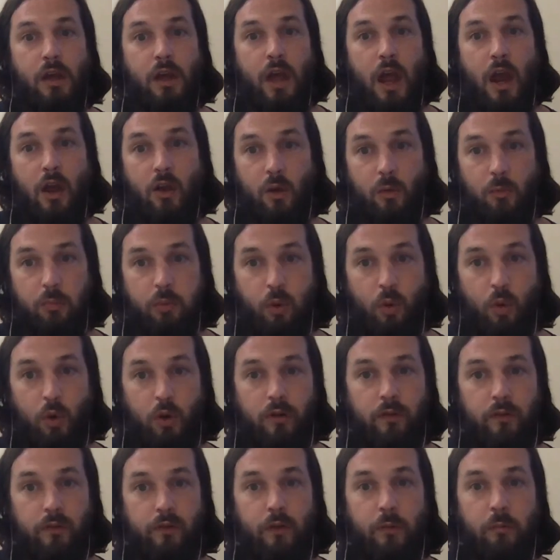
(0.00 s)

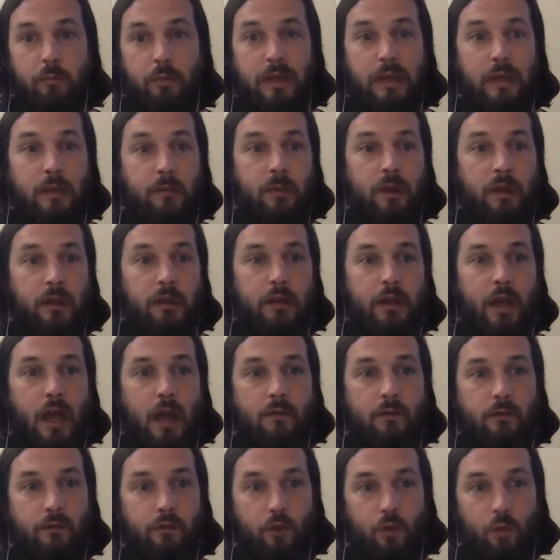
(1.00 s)
important for Beam and
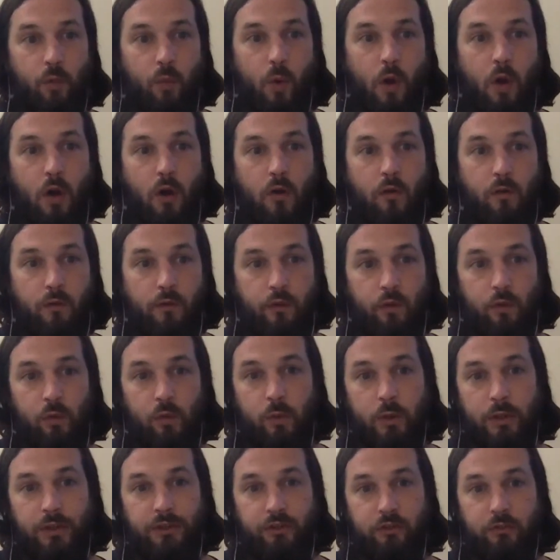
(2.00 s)
for
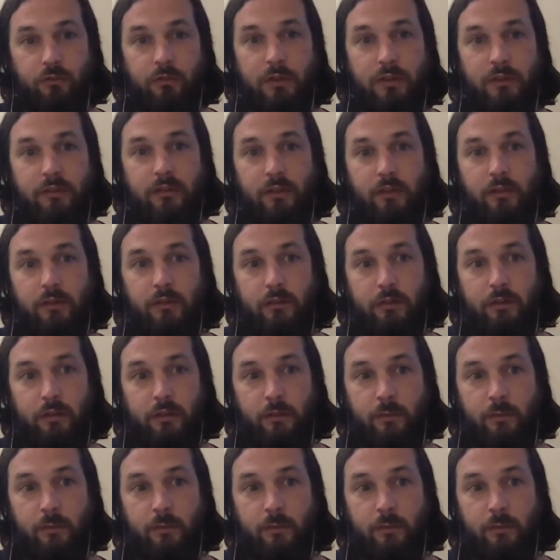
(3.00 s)
which reasons?